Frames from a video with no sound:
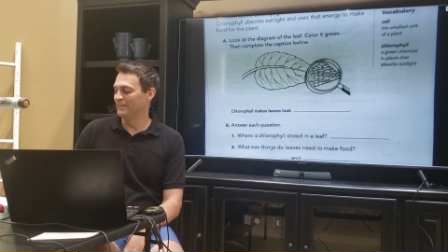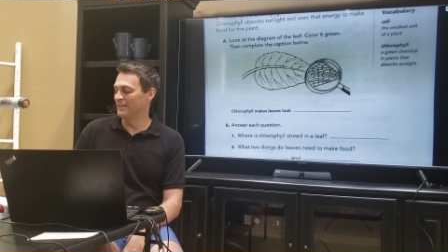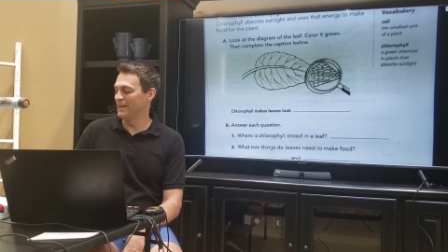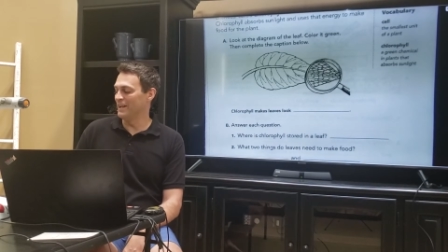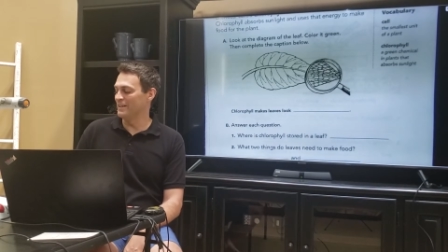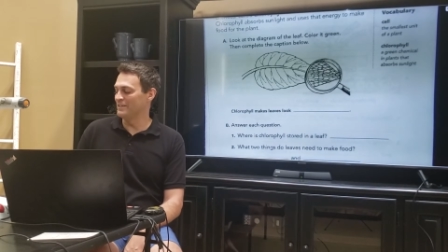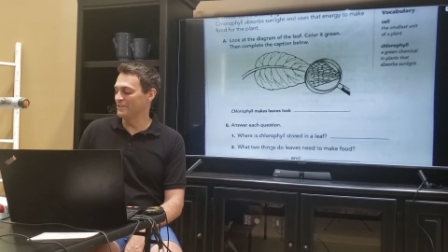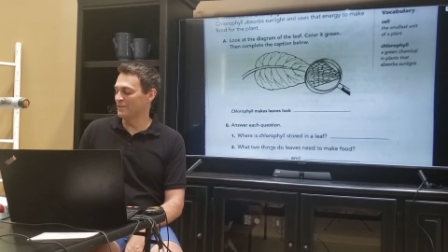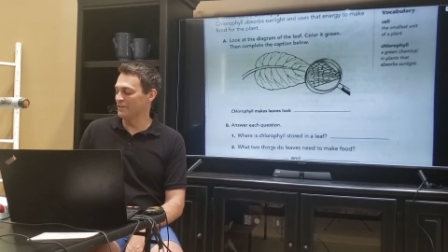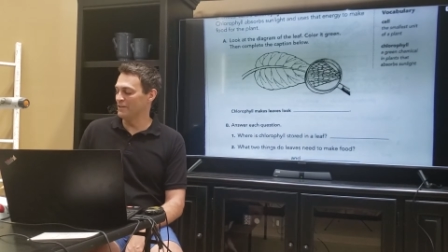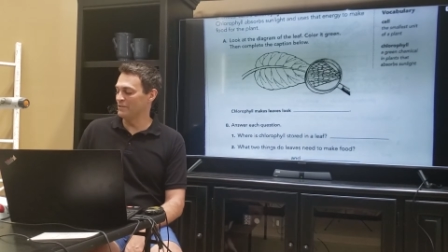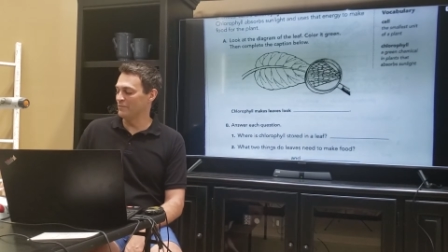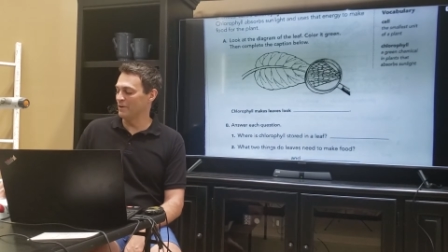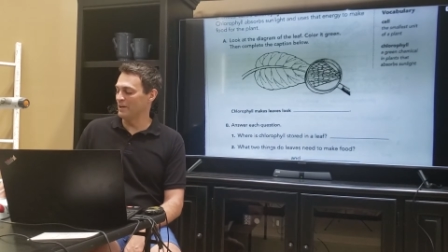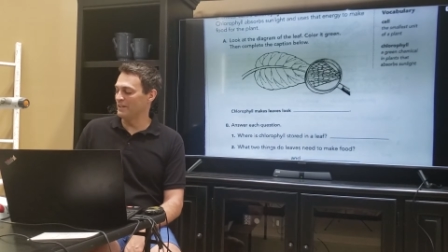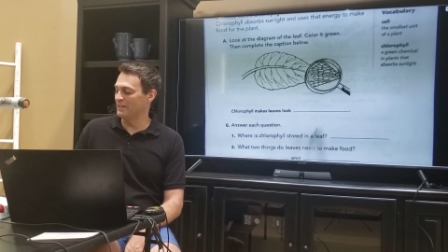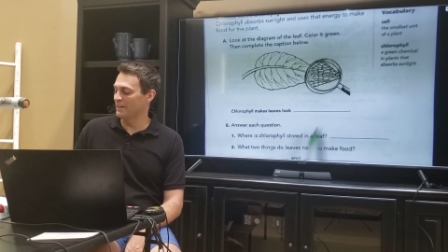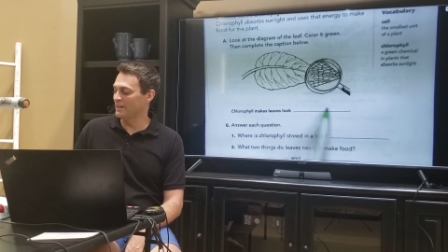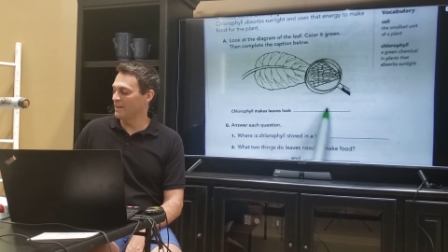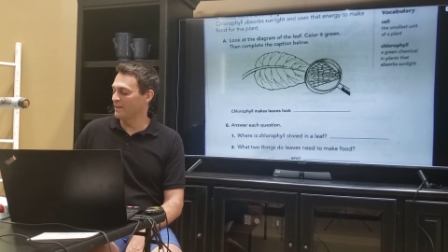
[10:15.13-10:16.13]
Okay, so just
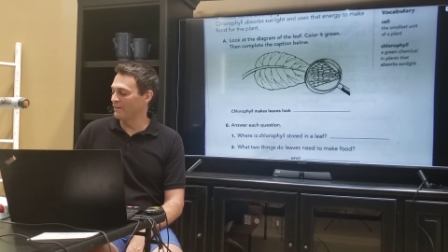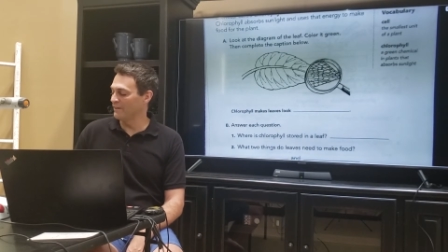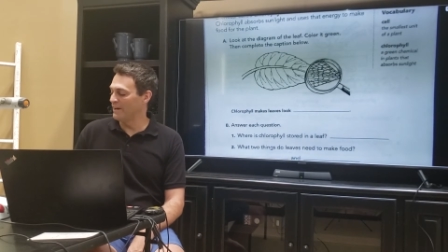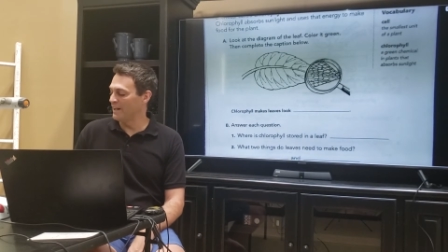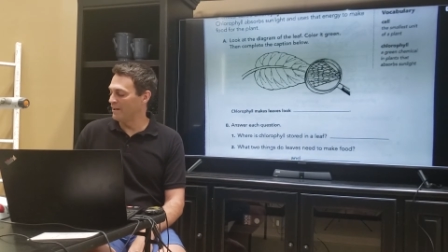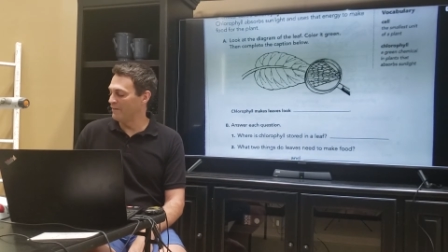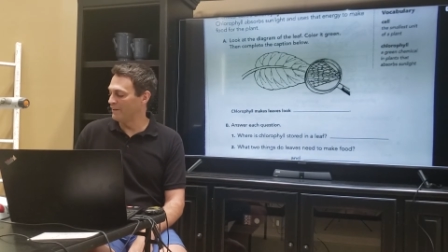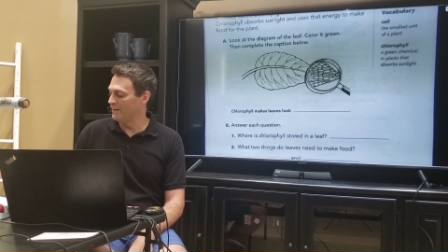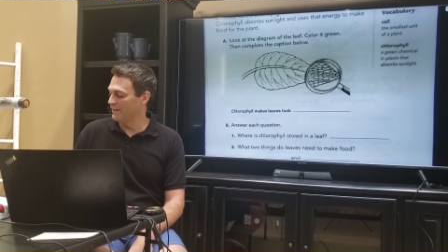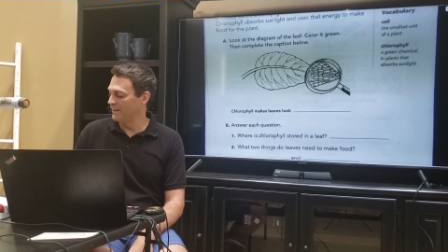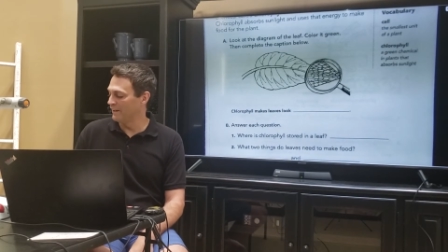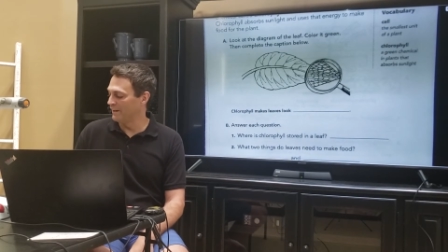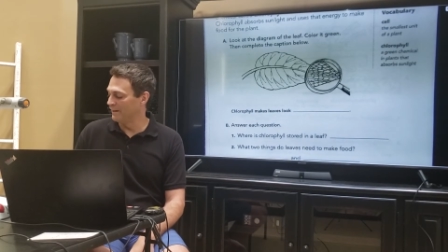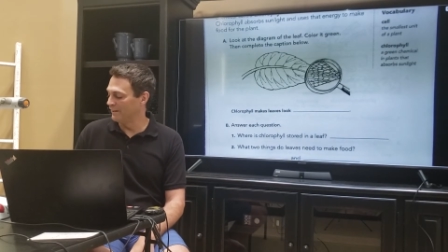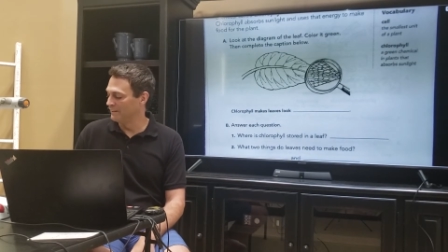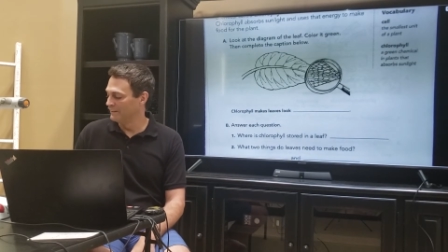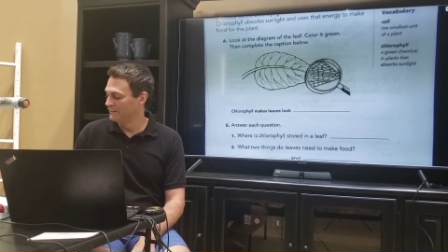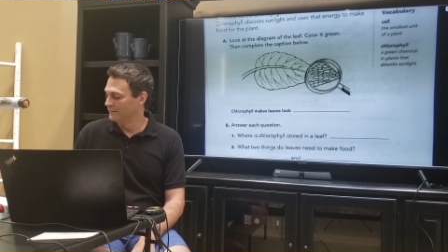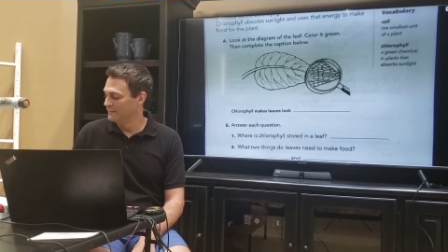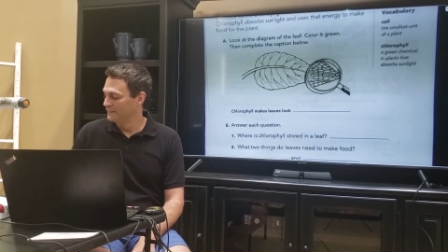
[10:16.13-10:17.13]
write the color down in here,
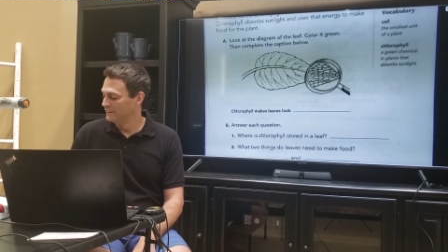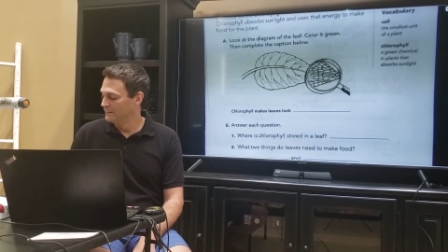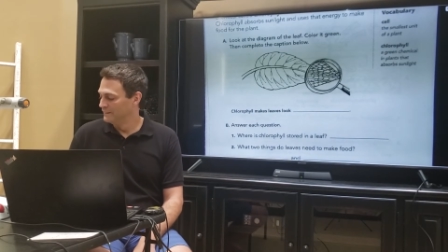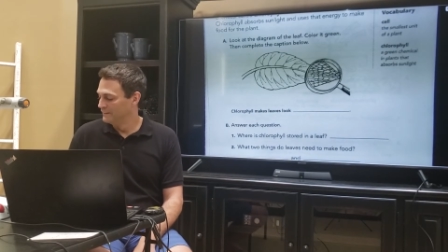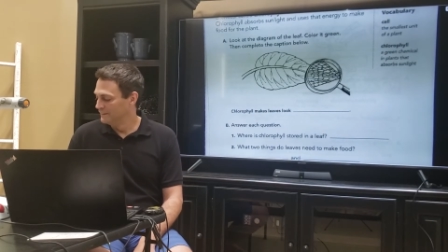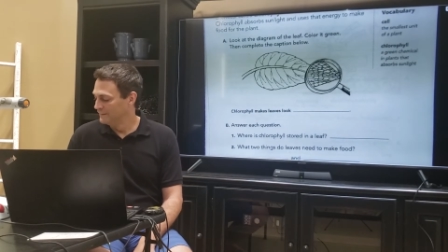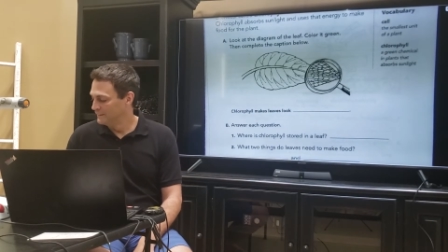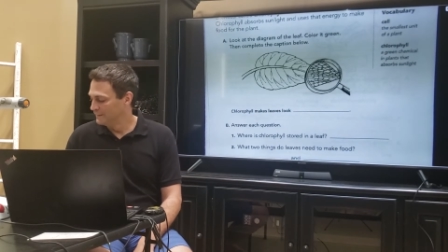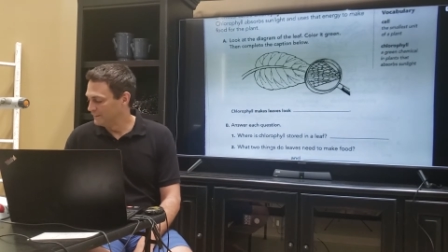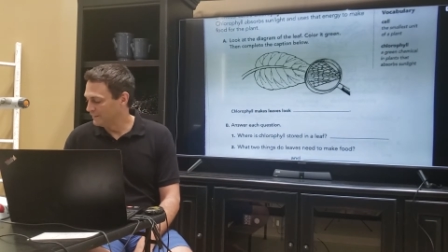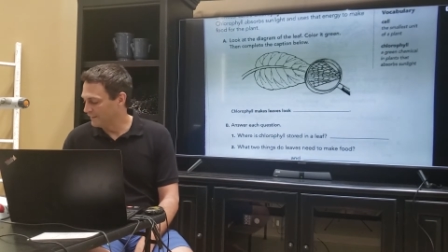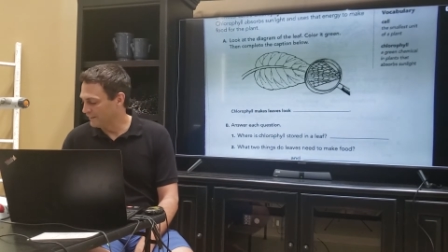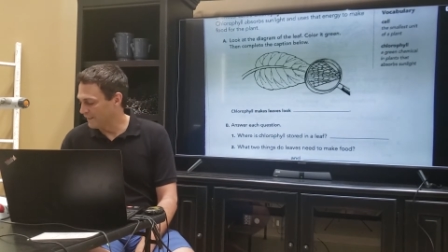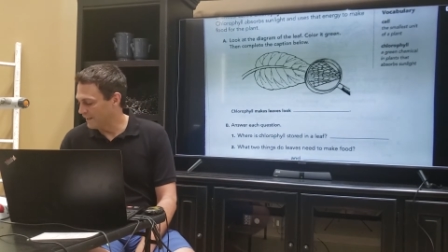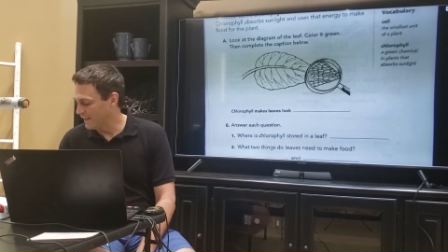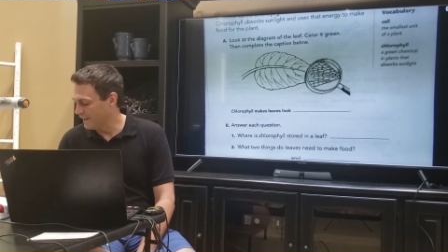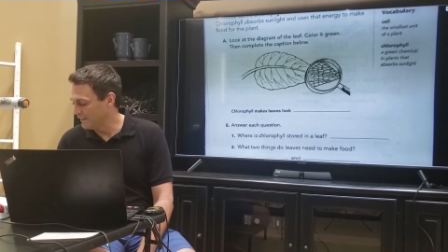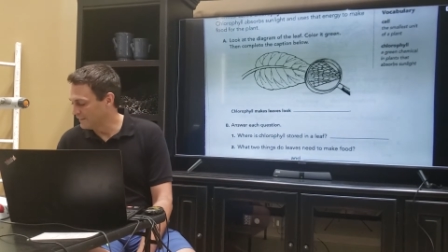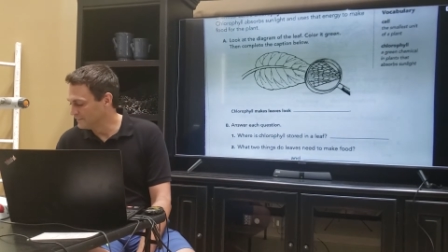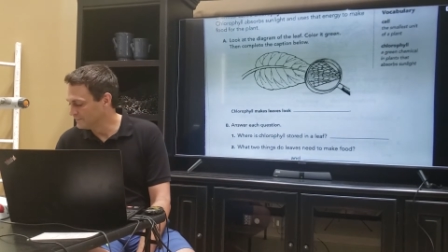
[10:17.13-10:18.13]

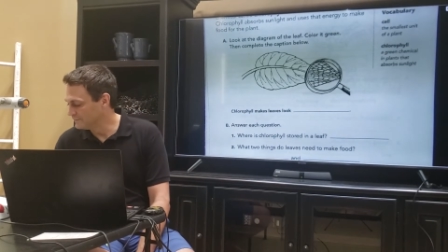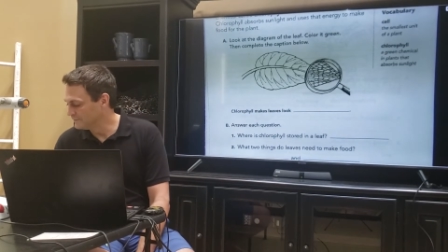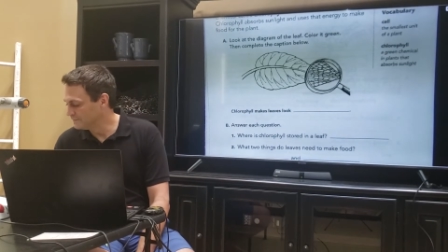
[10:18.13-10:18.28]
okay?